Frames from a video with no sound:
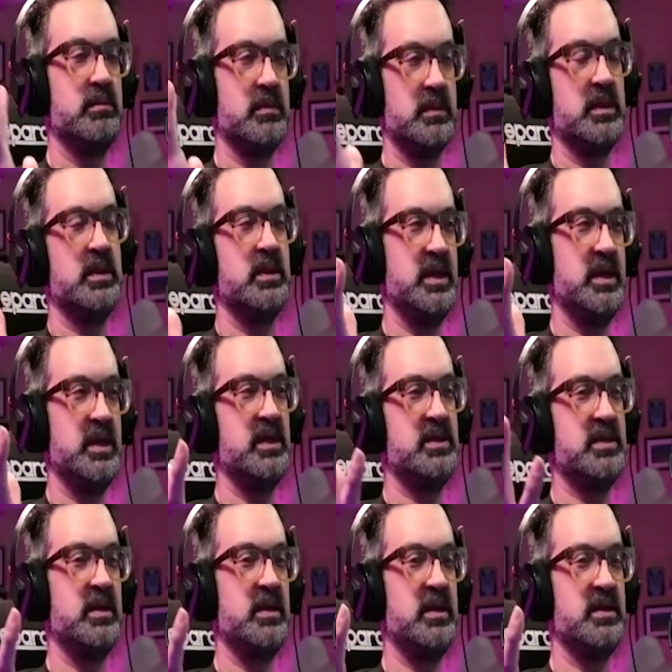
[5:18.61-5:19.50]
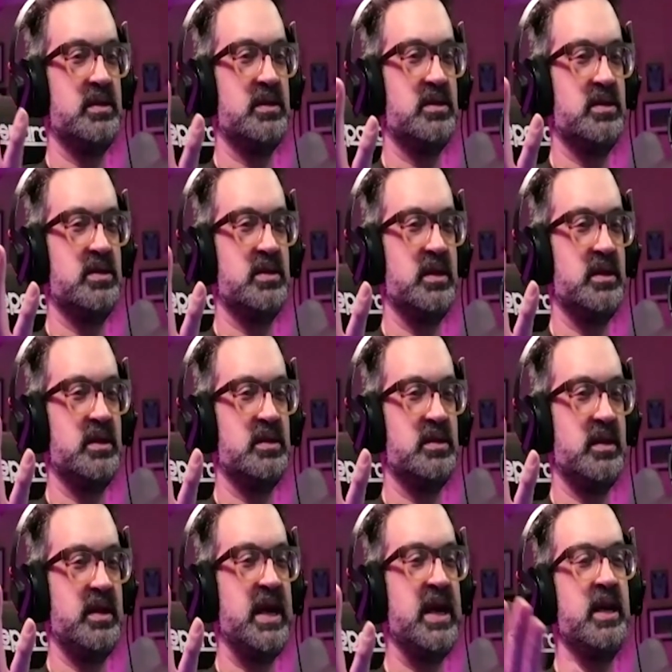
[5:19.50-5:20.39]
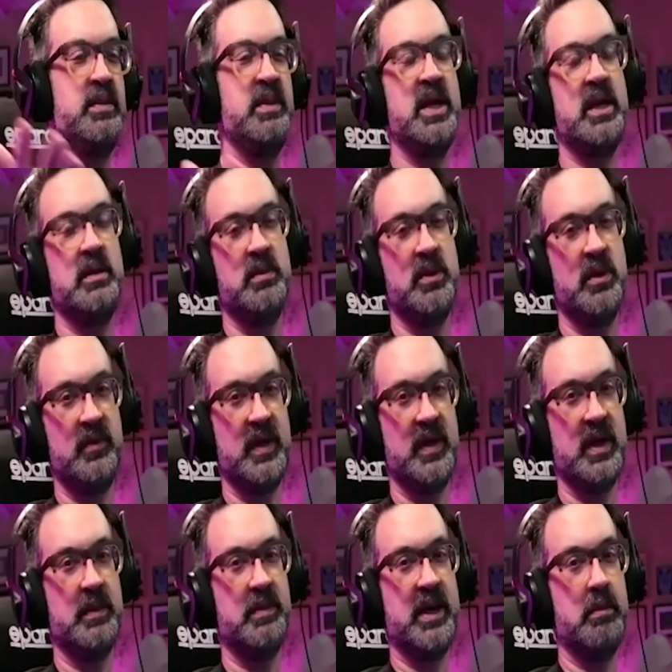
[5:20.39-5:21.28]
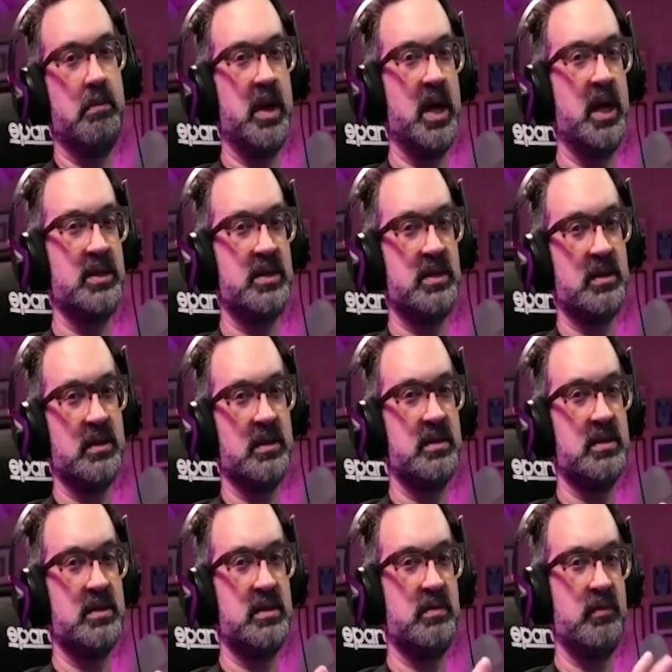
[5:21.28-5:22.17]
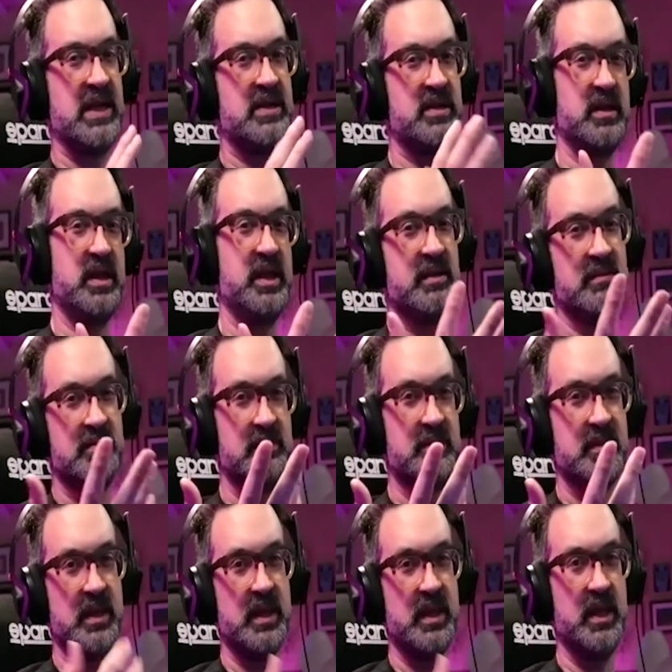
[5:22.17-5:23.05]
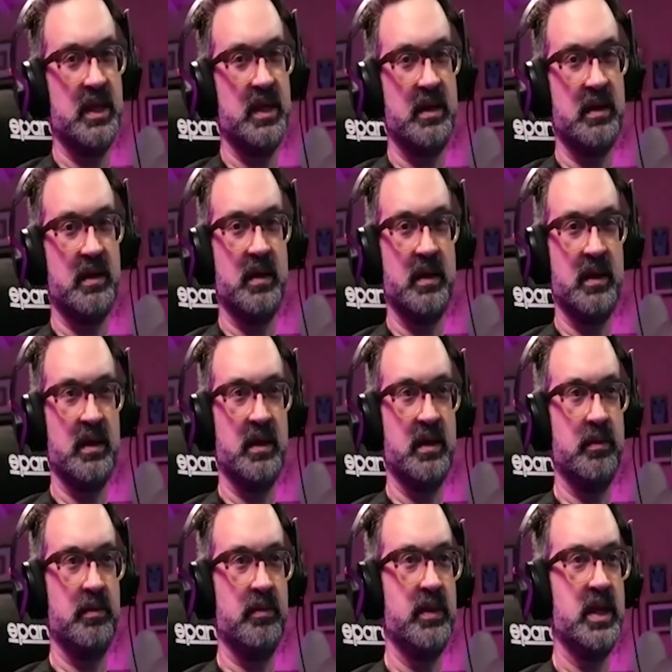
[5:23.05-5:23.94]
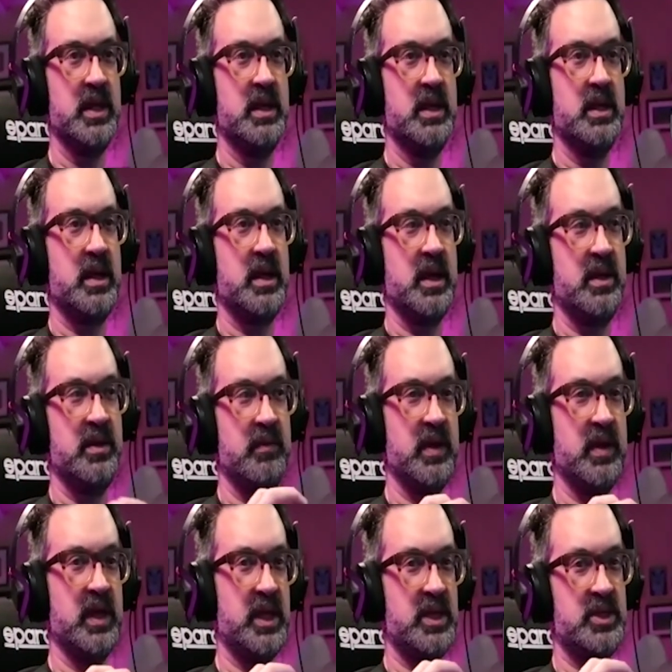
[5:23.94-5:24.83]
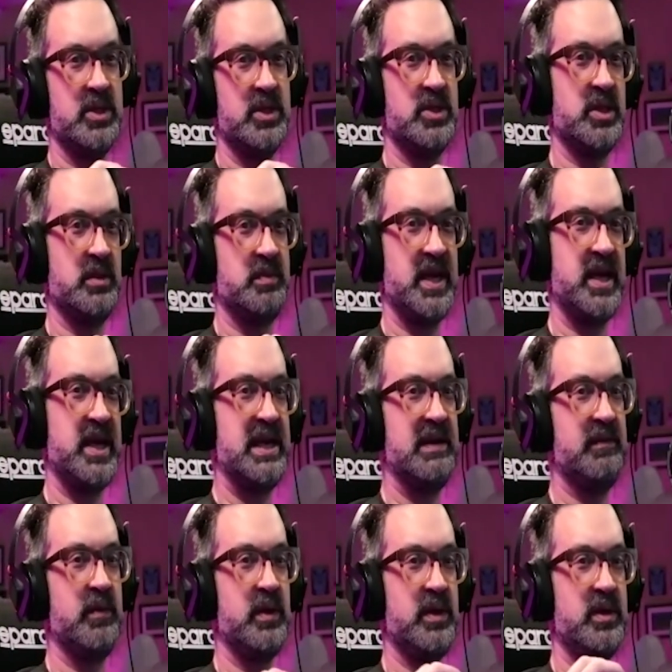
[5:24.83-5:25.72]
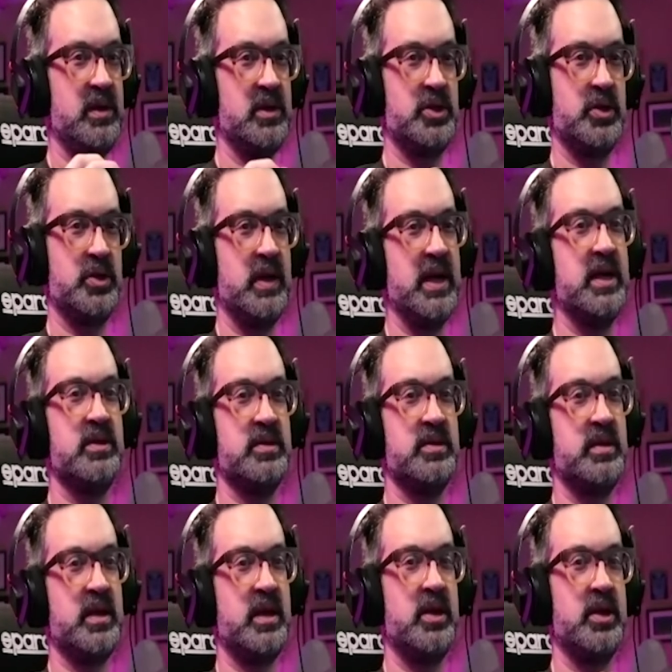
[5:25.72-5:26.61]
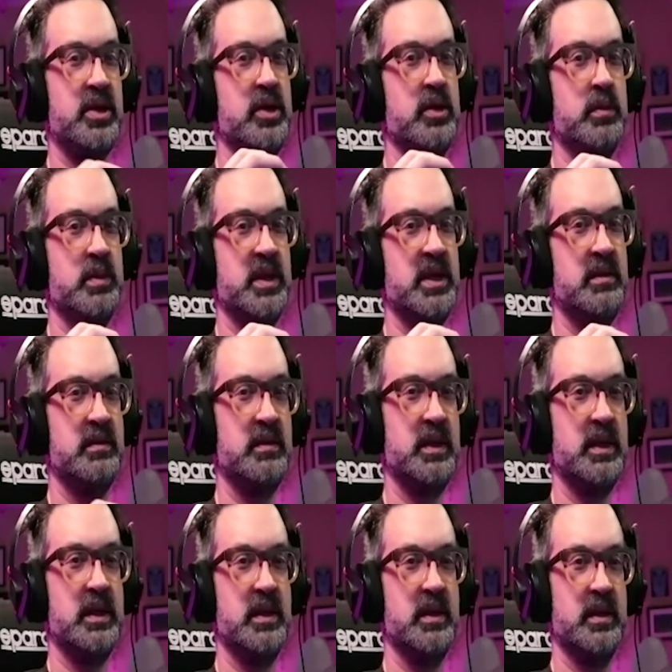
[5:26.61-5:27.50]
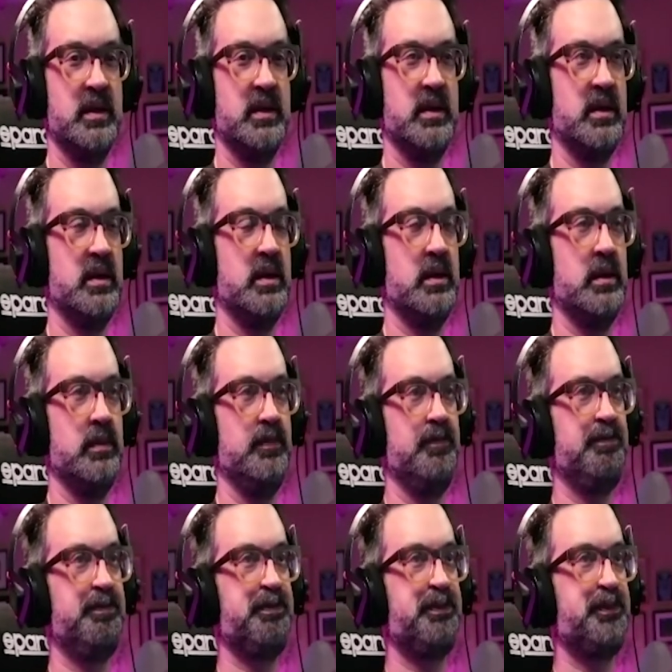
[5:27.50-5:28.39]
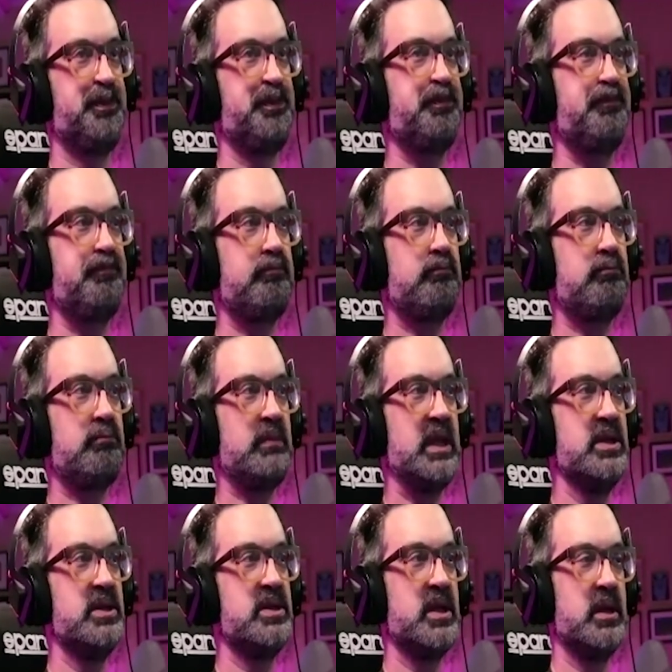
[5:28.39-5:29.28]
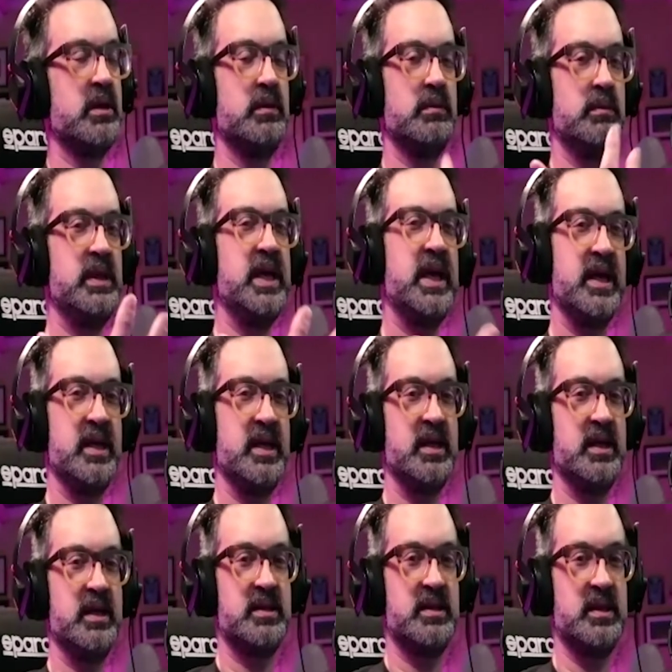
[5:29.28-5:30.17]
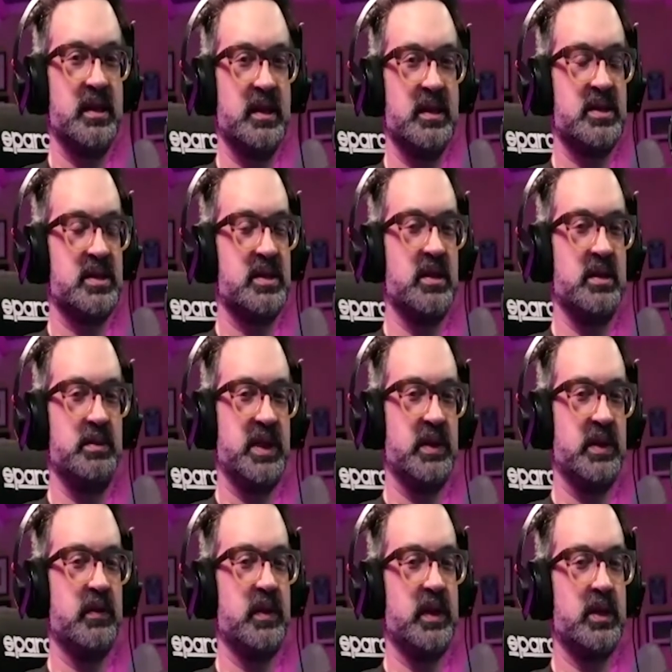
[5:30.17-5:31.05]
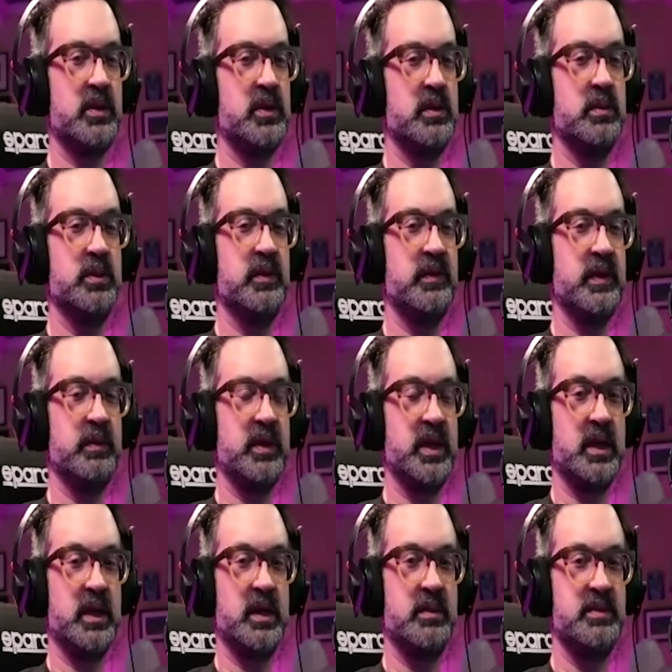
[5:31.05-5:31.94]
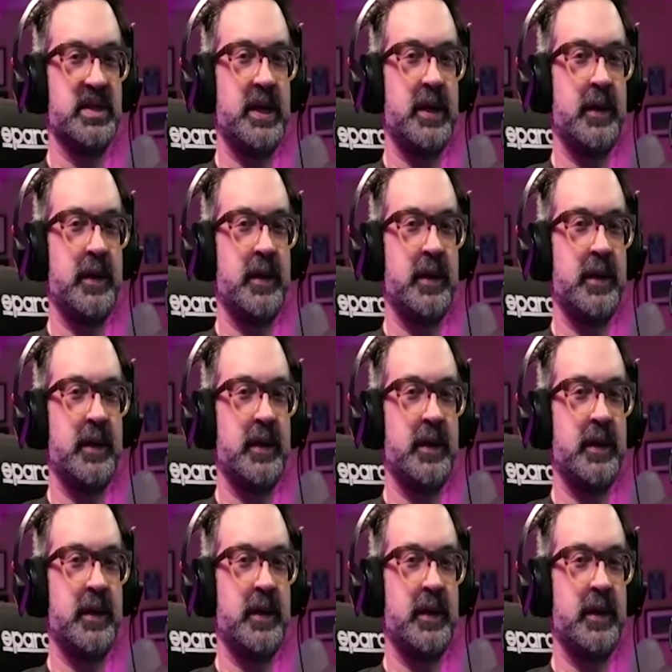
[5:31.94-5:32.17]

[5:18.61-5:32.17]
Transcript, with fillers: it's a, it's a, it's an animated movie about monsters wrestling and, um, and the relationship they have with their trainers that are human. Um, so yeah, it's a, it's going to be a really cool movie when it comes out.